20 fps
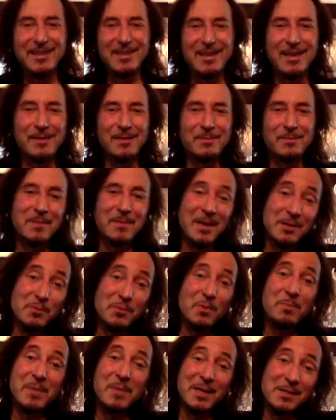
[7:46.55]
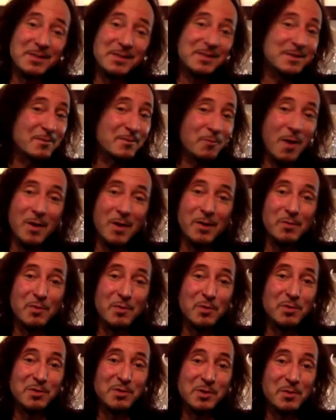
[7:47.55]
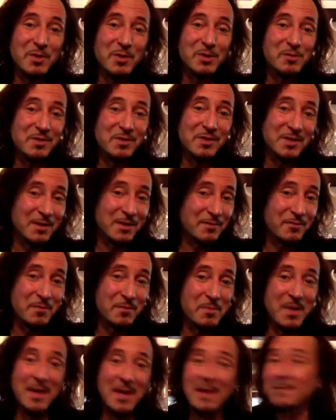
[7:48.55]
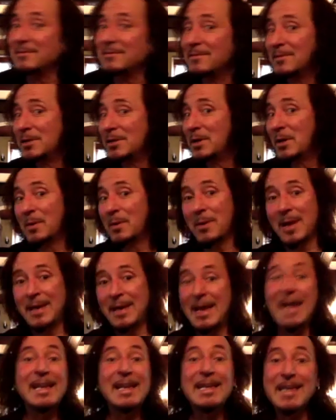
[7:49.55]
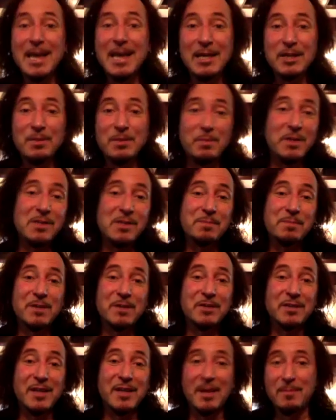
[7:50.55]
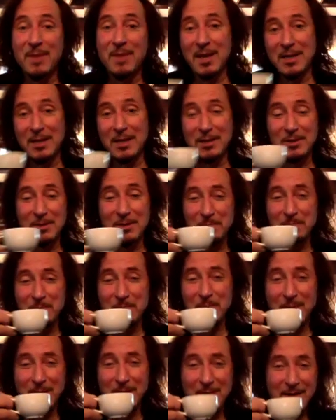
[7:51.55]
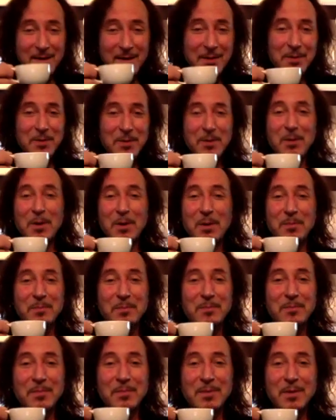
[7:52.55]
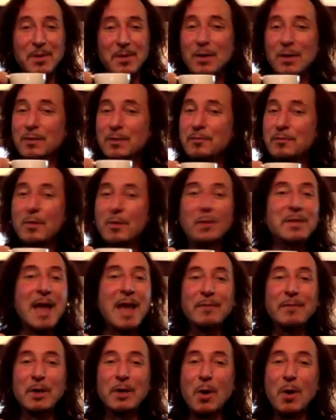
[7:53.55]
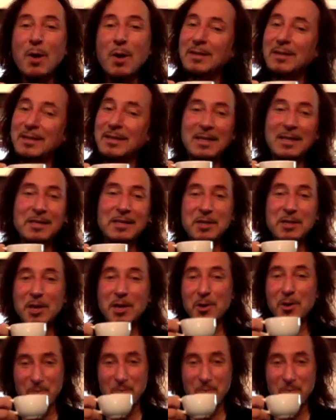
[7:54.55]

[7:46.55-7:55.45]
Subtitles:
And that's what makes rock and roll so interesting for me at any age, but especially at my age, you know. Throw down the gauntlet. Let's go.